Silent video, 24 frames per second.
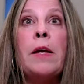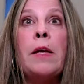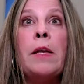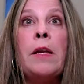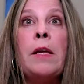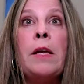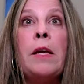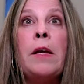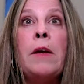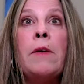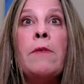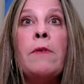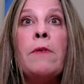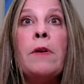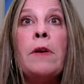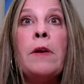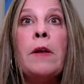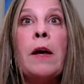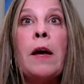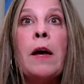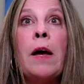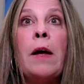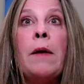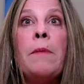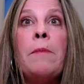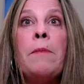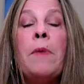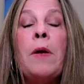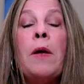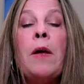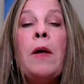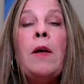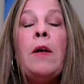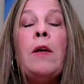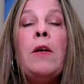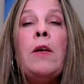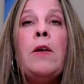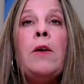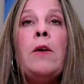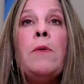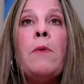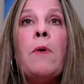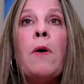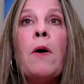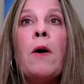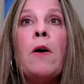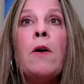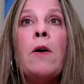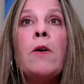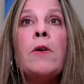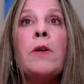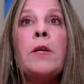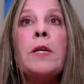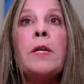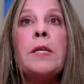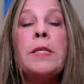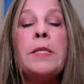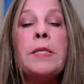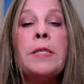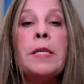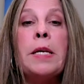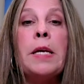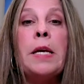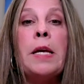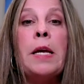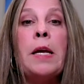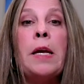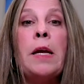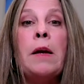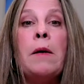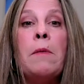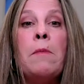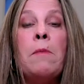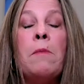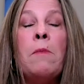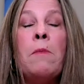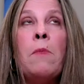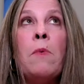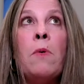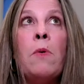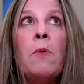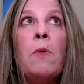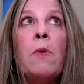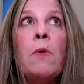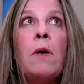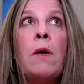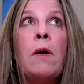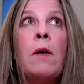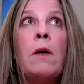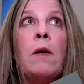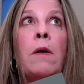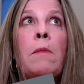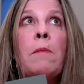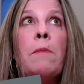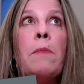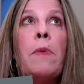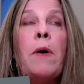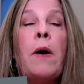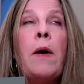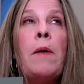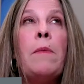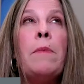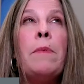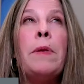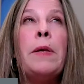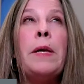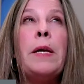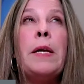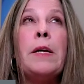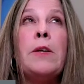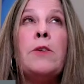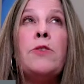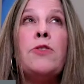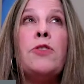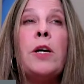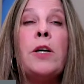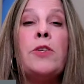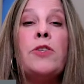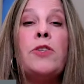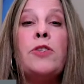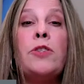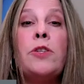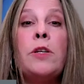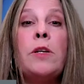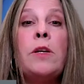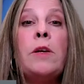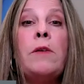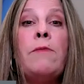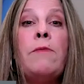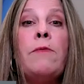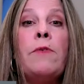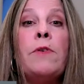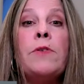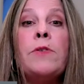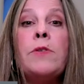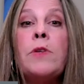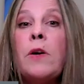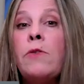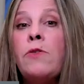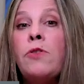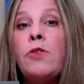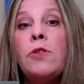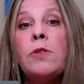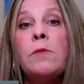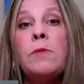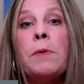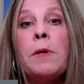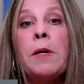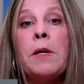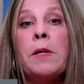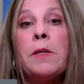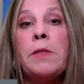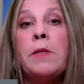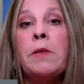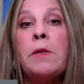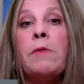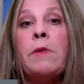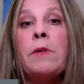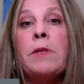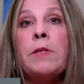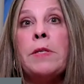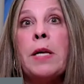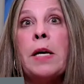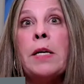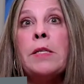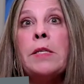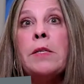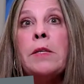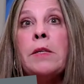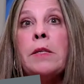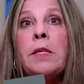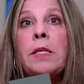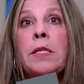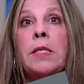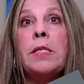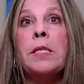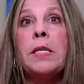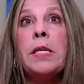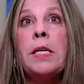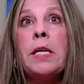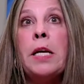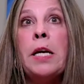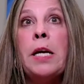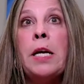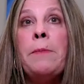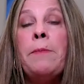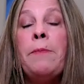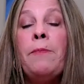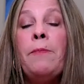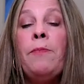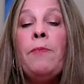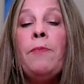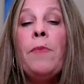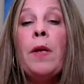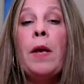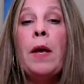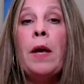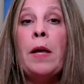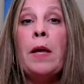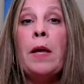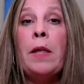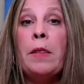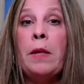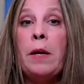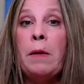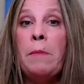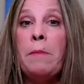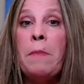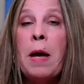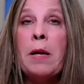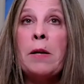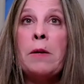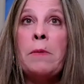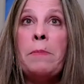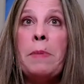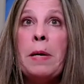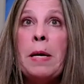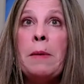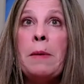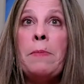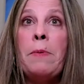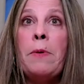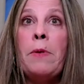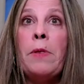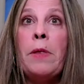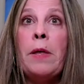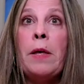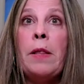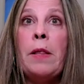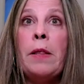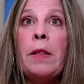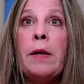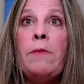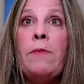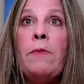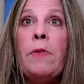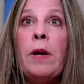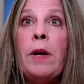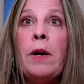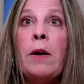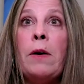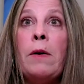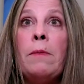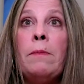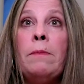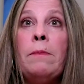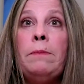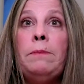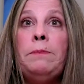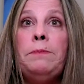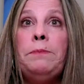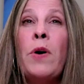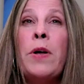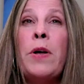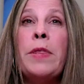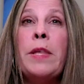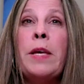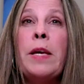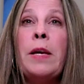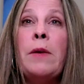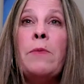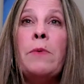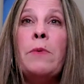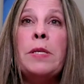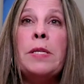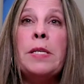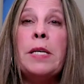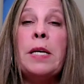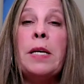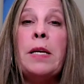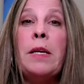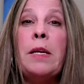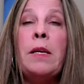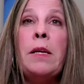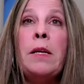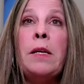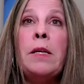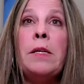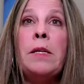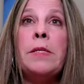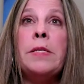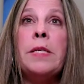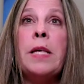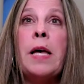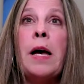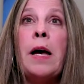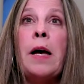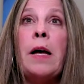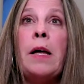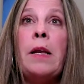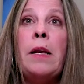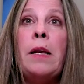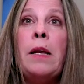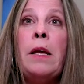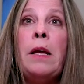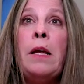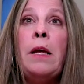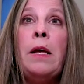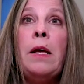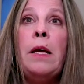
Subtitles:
at any given time. You are going to see more probably congestion in Frisco just because of the size of the city and the amount of people that live there. One thing with Denton is that